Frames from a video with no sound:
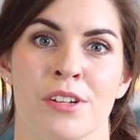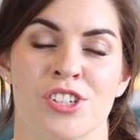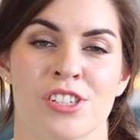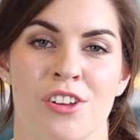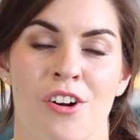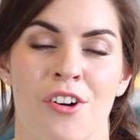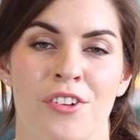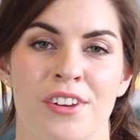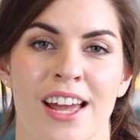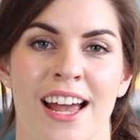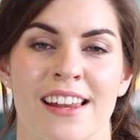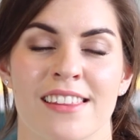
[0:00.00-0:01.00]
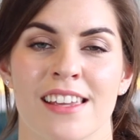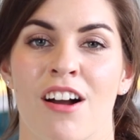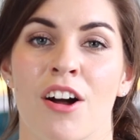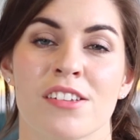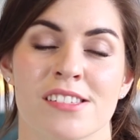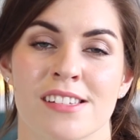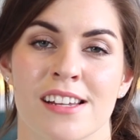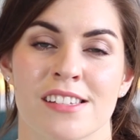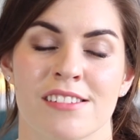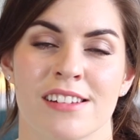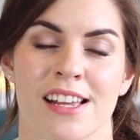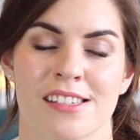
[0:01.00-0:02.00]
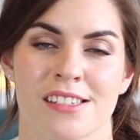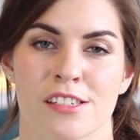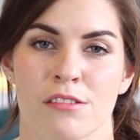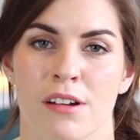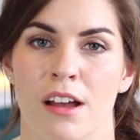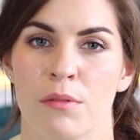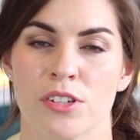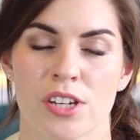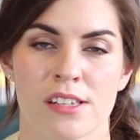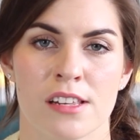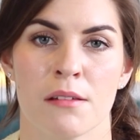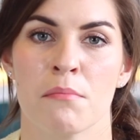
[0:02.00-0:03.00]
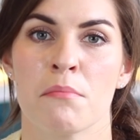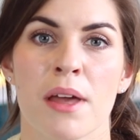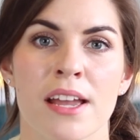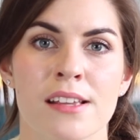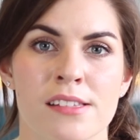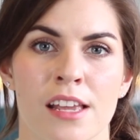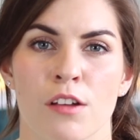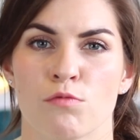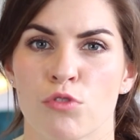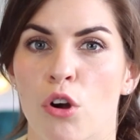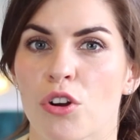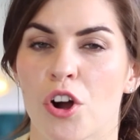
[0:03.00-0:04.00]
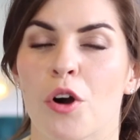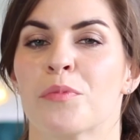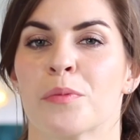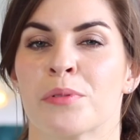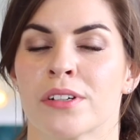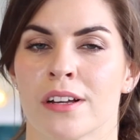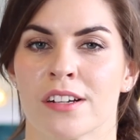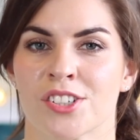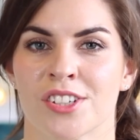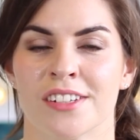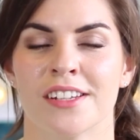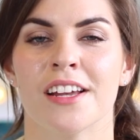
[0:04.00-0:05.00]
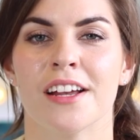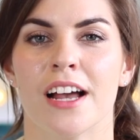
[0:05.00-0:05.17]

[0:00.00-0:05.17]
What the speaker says: which is on at the Arts Theatre in Leicester Square, which is an amazing rock opera production